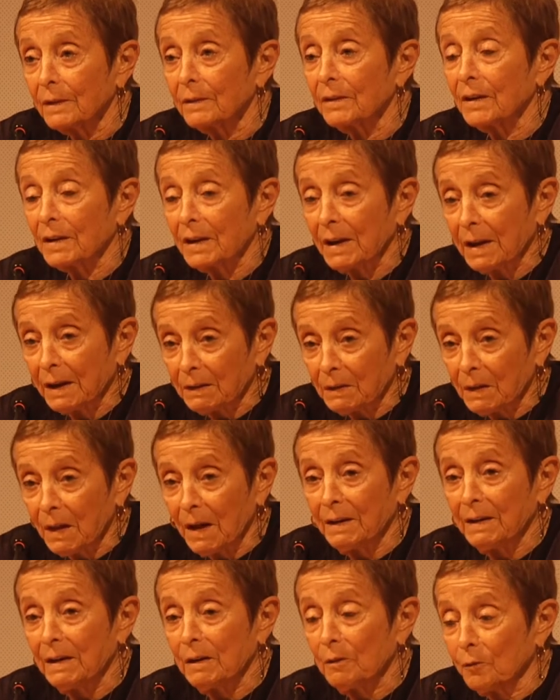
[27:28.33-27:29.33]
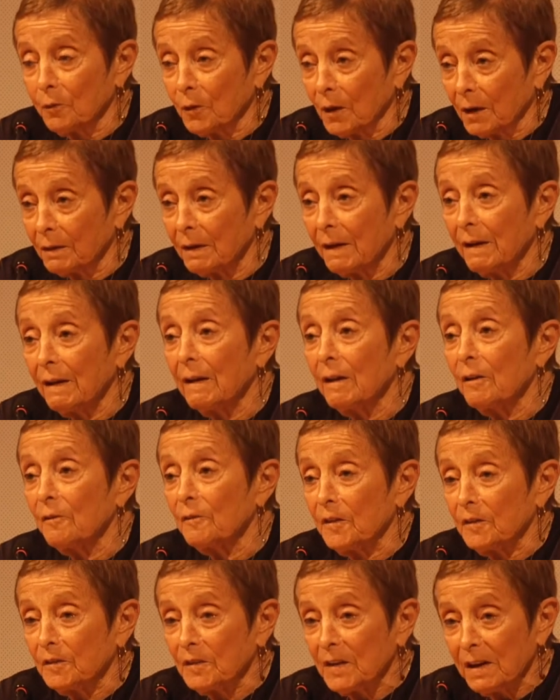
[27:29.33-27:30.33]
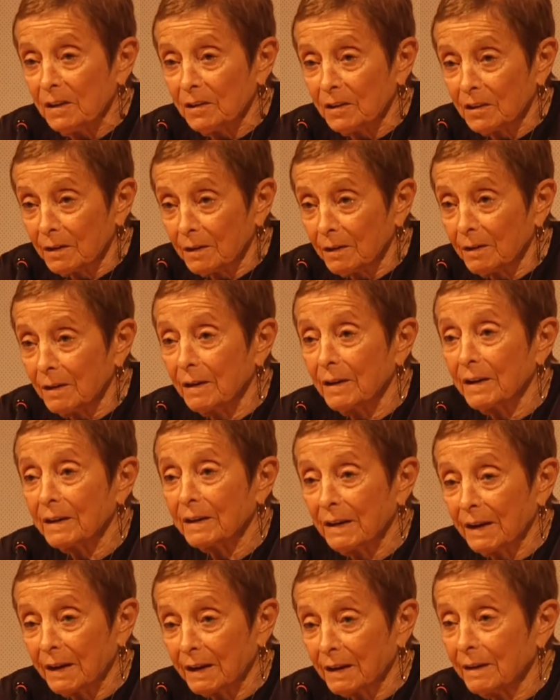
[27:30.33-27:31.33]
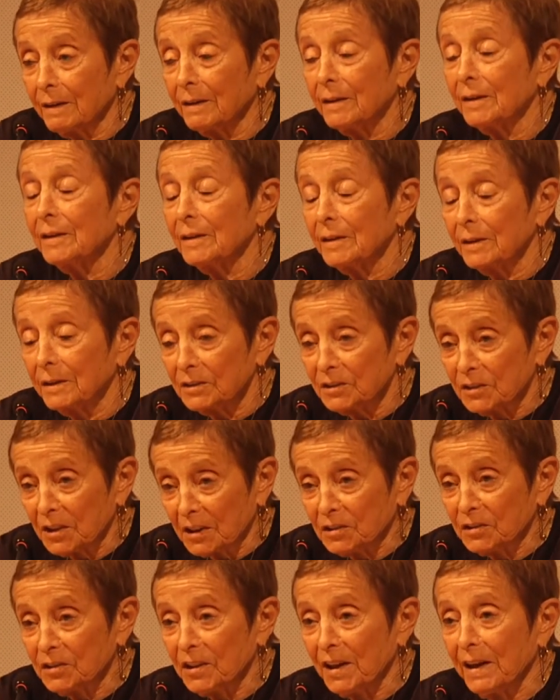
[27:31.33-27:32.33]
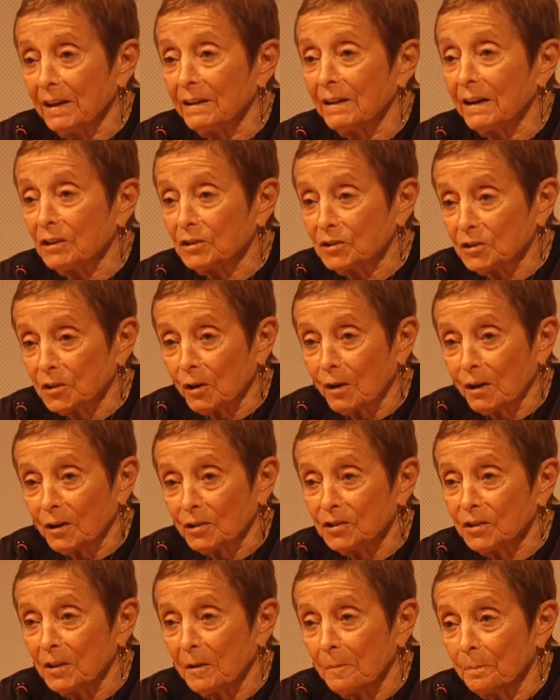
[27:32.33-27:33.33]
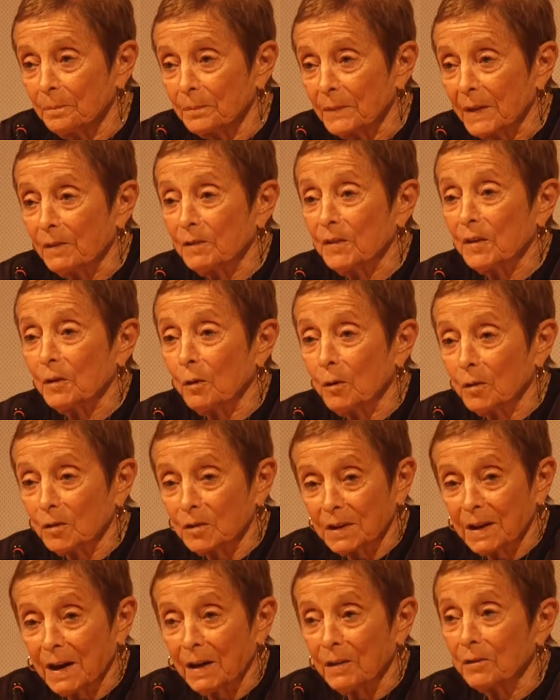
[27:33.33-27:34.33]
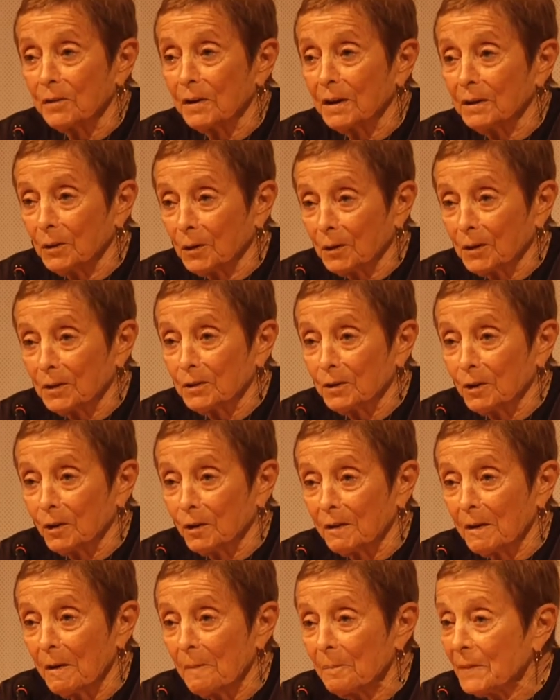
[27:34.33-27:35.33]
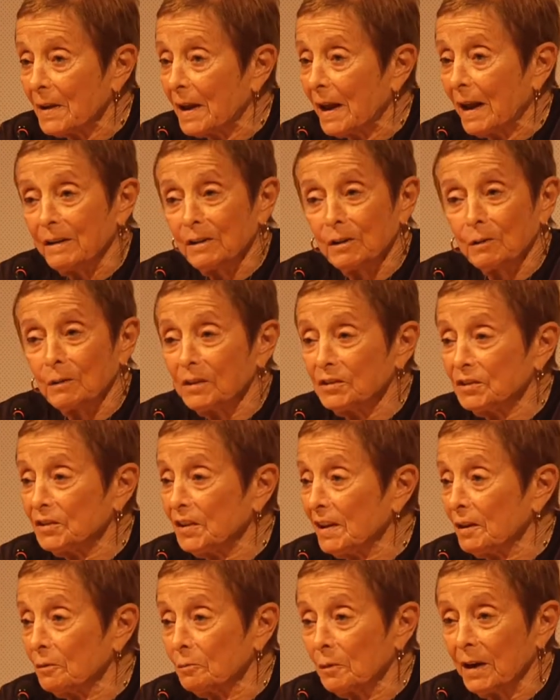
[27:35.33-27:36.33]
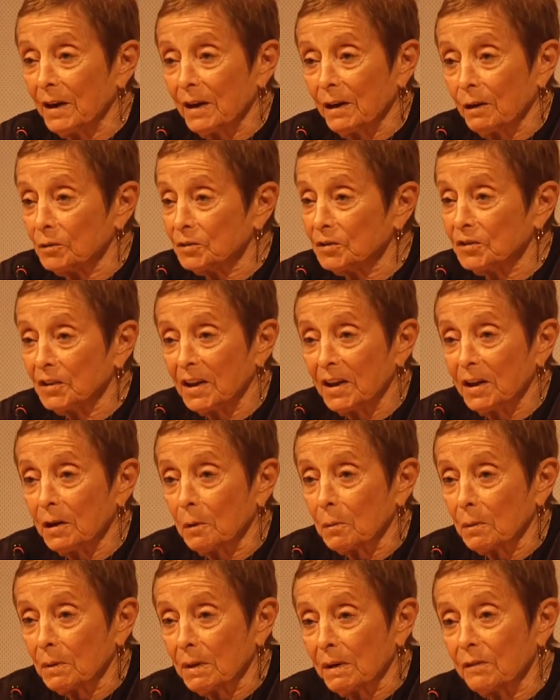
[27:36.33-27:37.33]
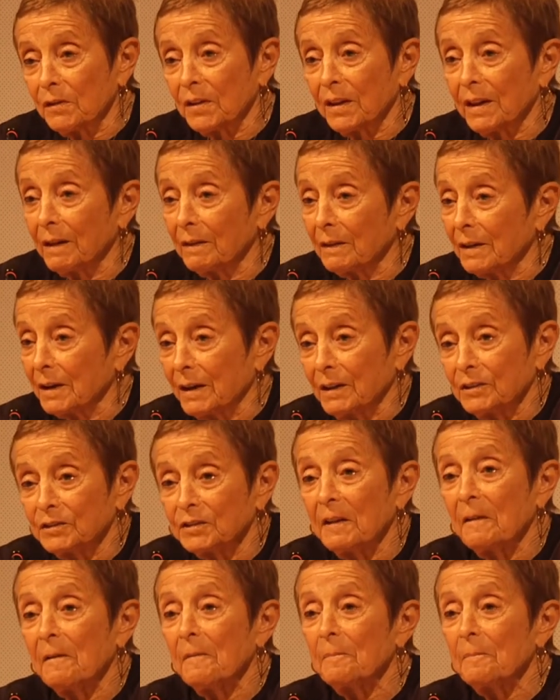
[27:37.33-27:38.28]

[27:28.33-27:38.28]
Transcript: The kick line in front, 15th kick, 16, it starts, if they're all together and looking good. And you can see it at Radio City or wherever the hell it is,